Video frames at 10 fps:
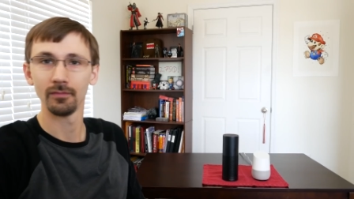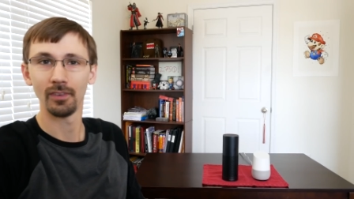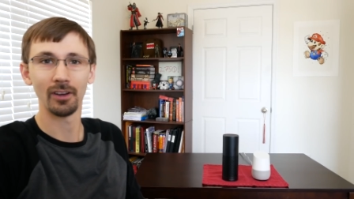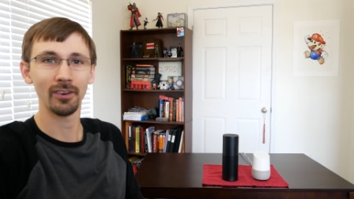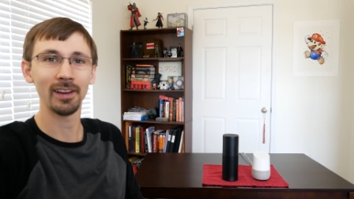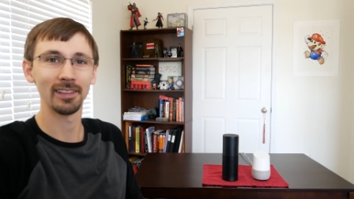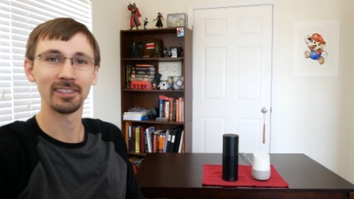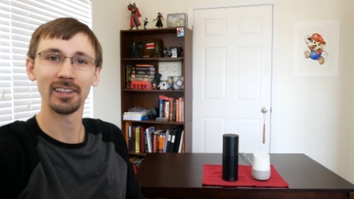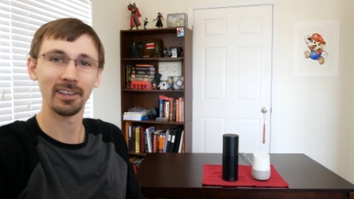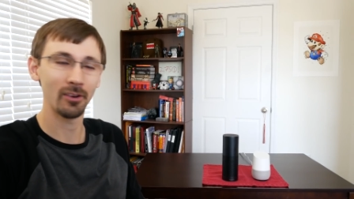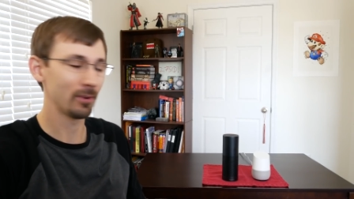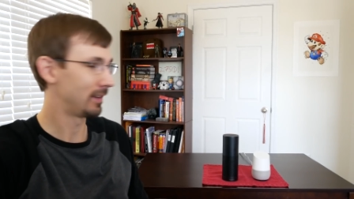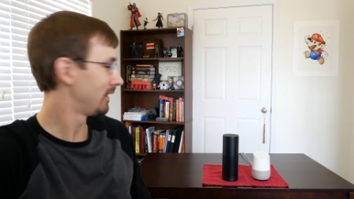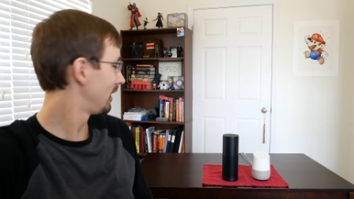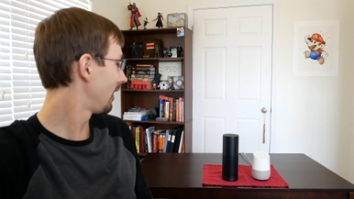All right, let's get going.
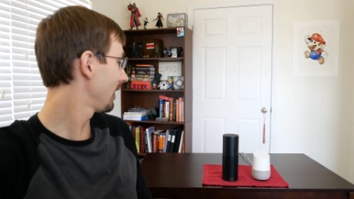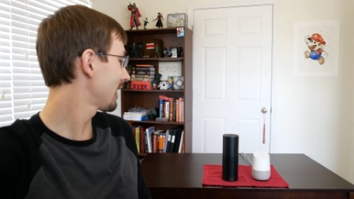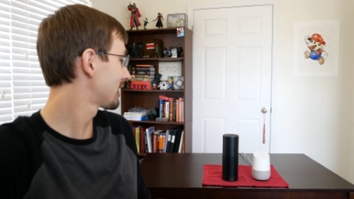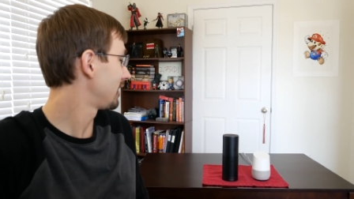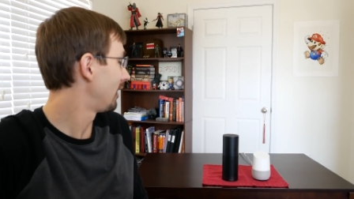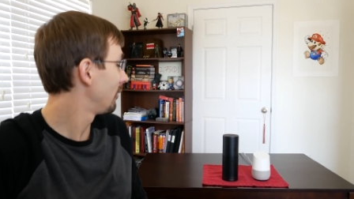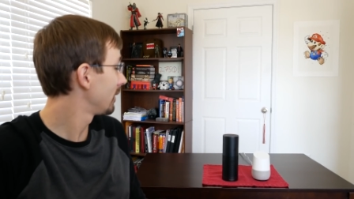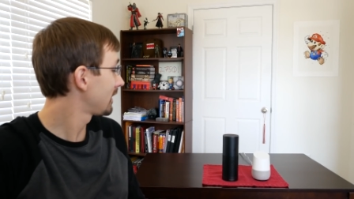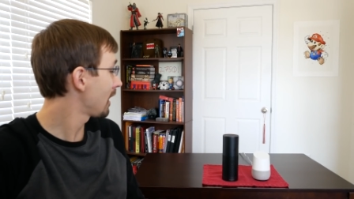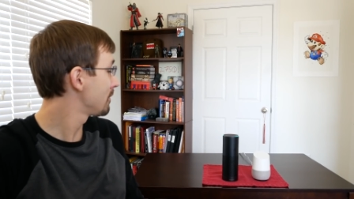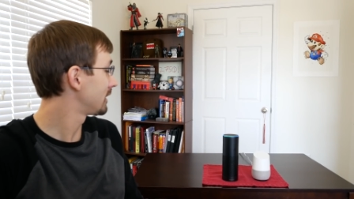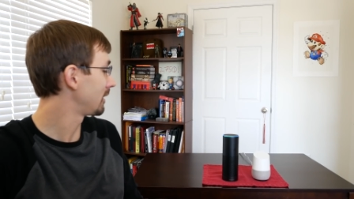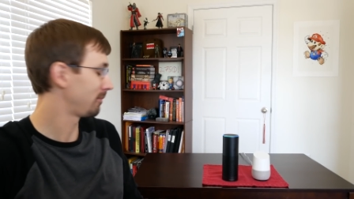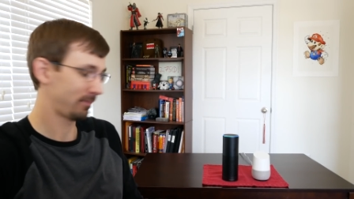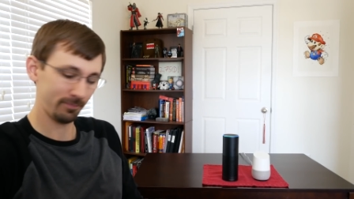Alexa, what time is
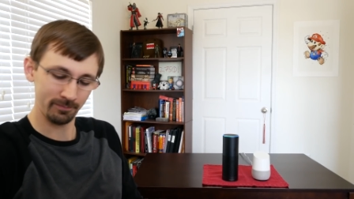it?